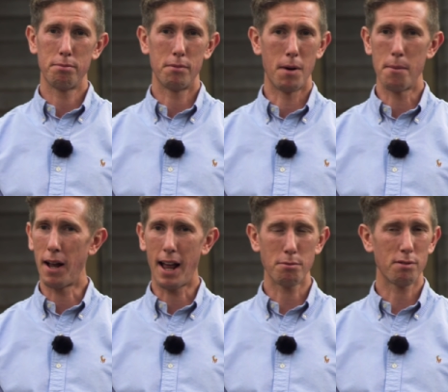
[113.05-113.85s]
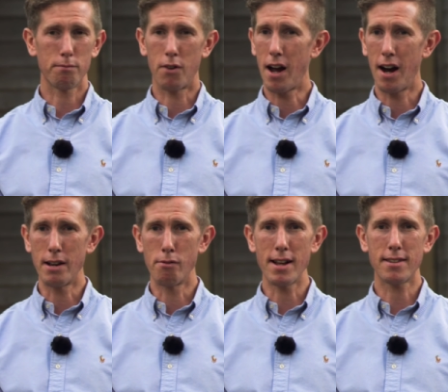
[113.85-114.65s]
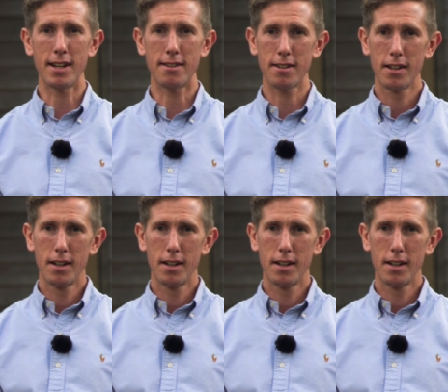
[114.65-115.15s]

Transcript: The mobile app's highly rated